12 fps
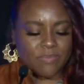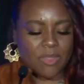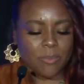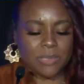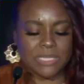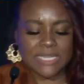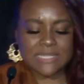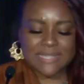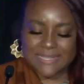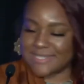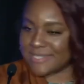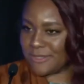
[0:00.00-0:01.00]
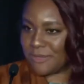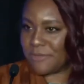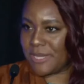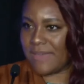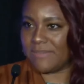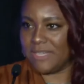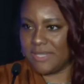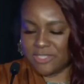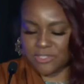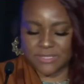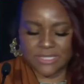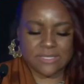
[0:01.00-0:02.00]
Please let us know if you have any
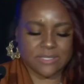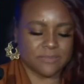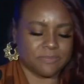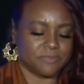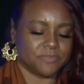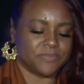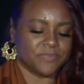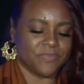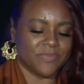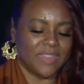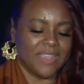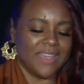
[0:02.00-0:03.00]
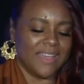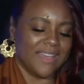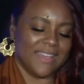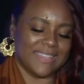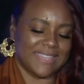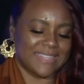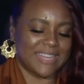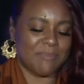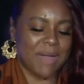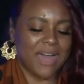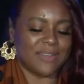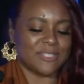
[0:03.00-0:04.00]
interest. Again, I'm
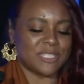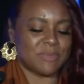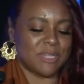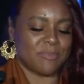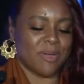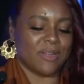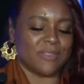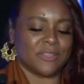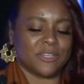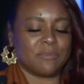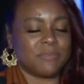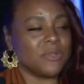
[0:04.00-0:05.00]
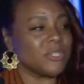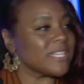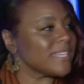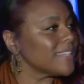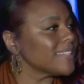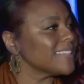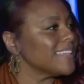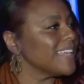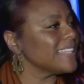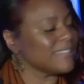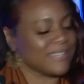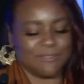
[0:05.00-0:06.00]
honored to be a part of the community
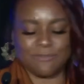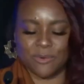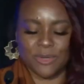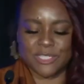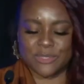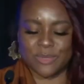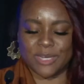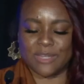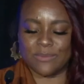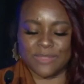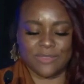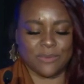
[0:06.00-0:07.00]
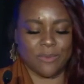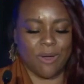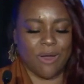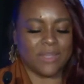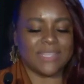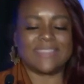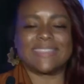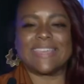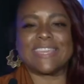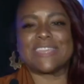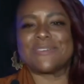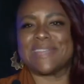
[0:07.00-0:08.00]
and looking forward to working with you all, and
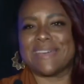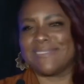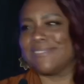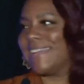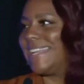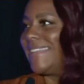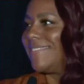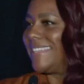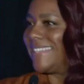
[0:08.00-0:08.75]
thank you and have a great evening.